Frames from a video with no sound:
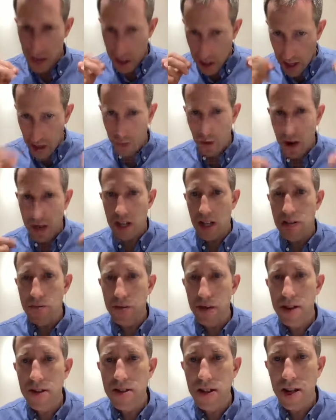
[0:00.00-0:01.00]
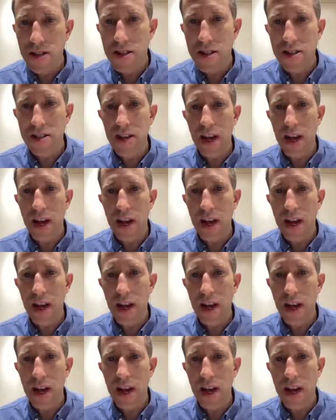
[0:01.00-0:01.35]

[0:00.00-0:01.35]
Likewise, that's being done to the